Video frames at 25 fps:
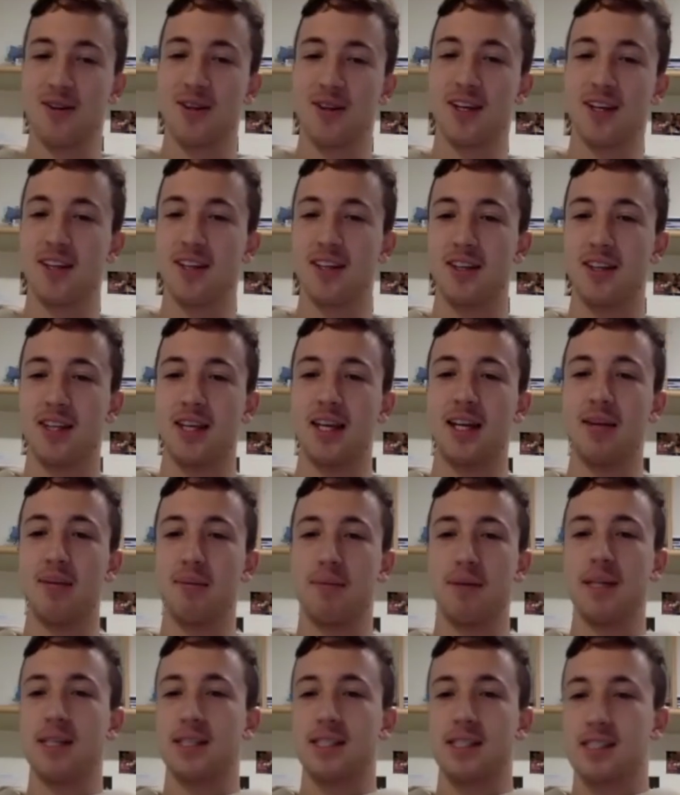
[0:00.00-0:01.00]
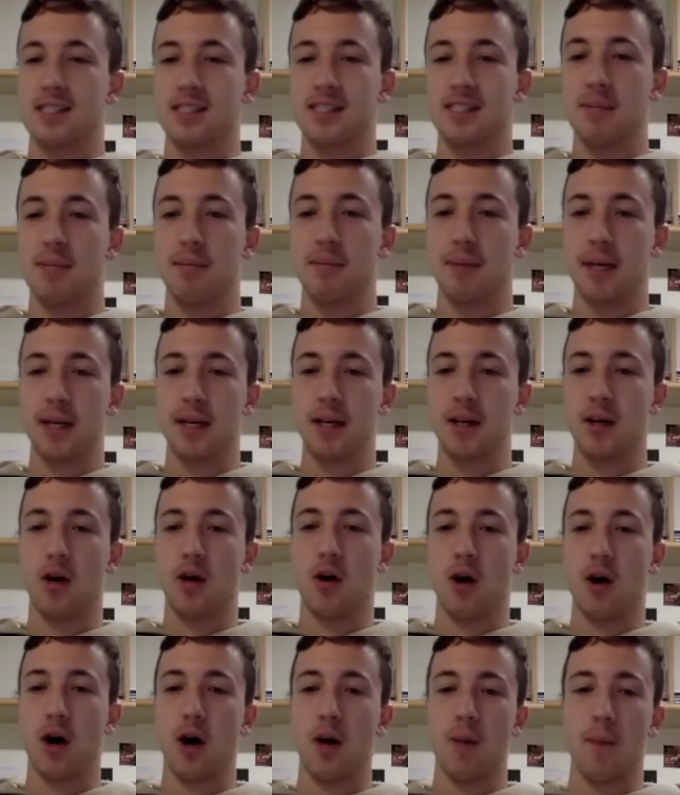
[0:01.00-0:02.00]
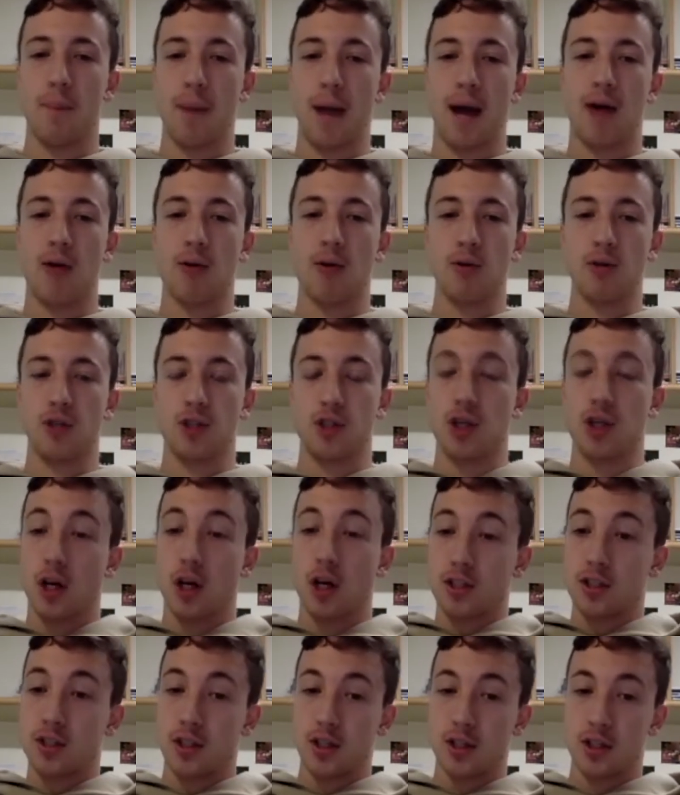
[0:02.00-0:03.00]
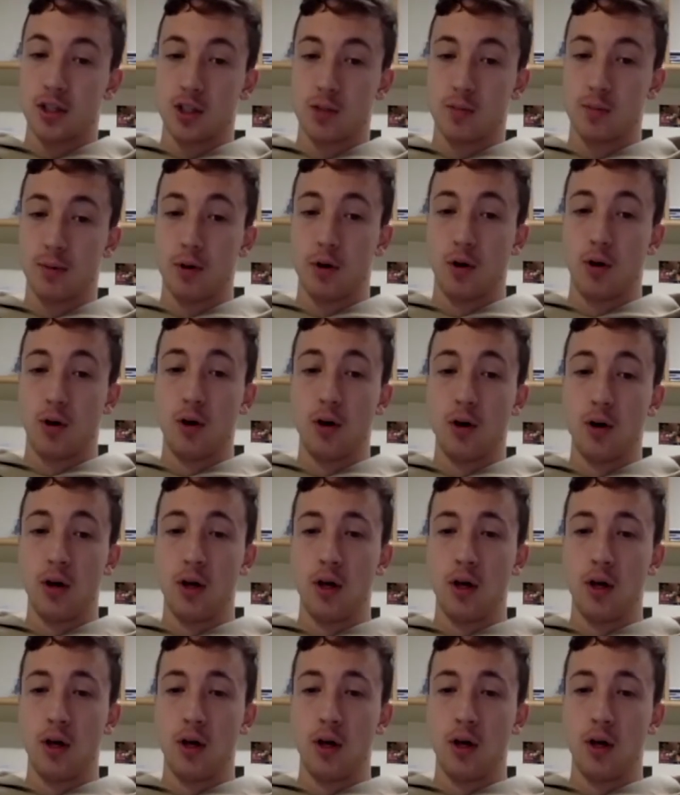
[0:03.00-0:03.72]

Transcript: that the Olympics is simply not about just the sport,